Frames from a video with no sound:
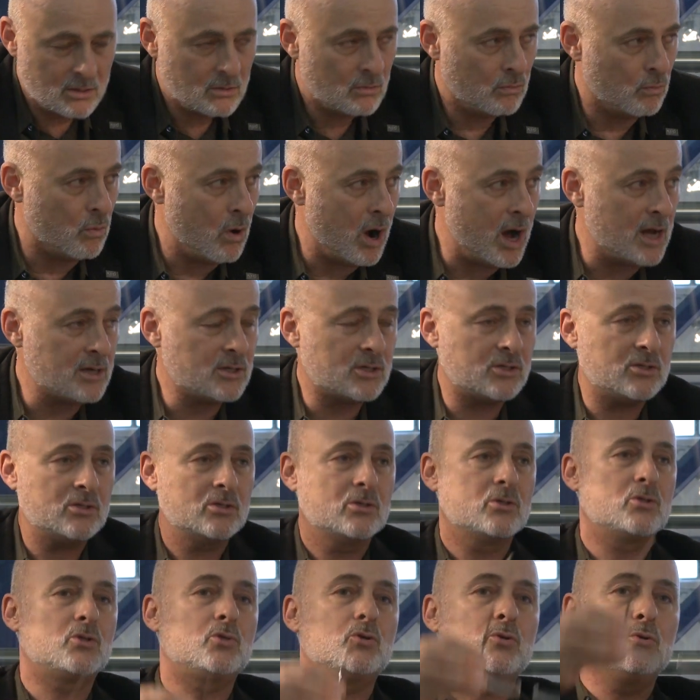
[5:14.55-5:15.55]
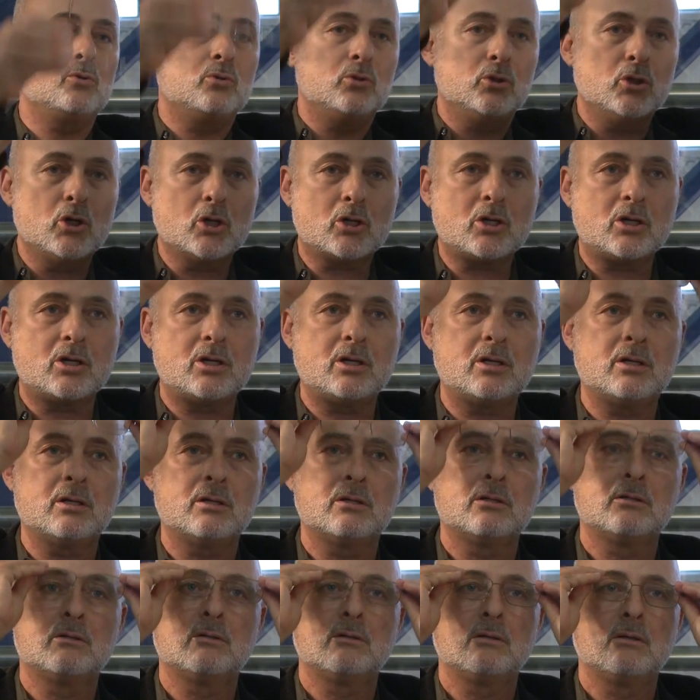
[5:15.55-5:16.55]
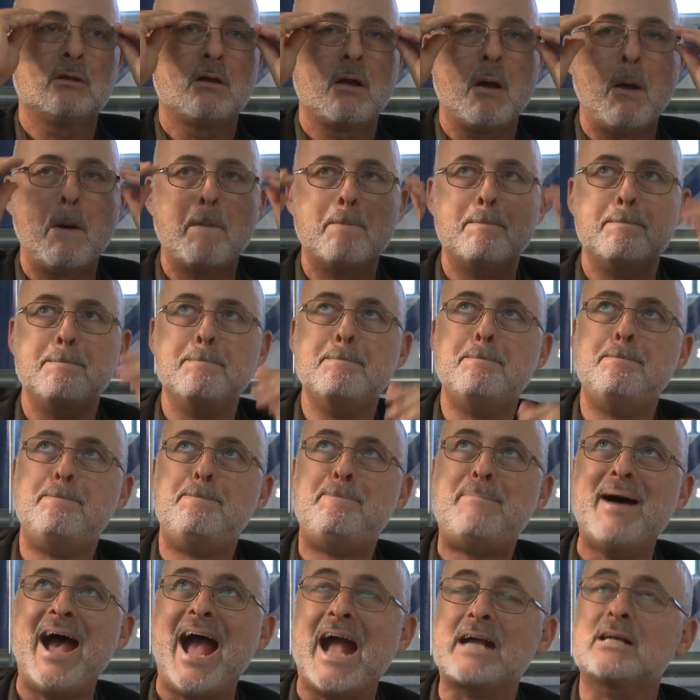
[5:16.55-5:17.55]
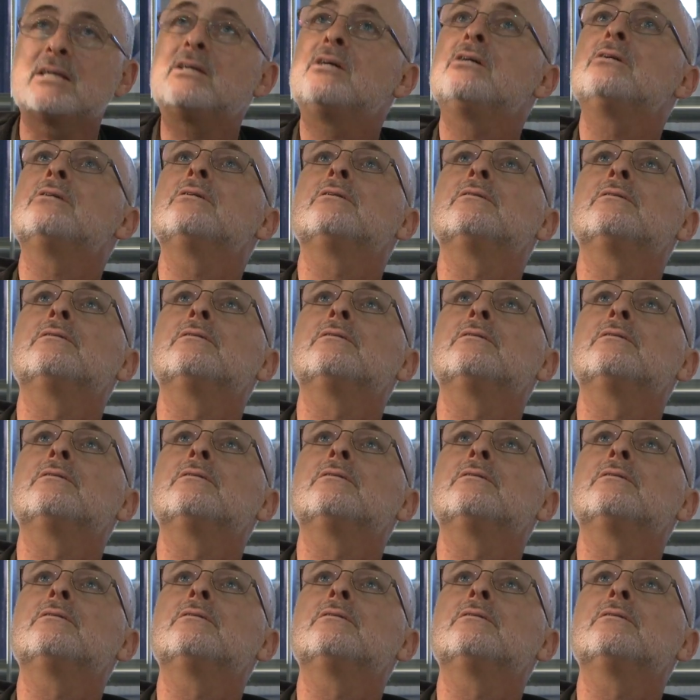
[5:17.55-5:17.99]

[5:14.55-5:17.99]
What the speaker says: want to look back.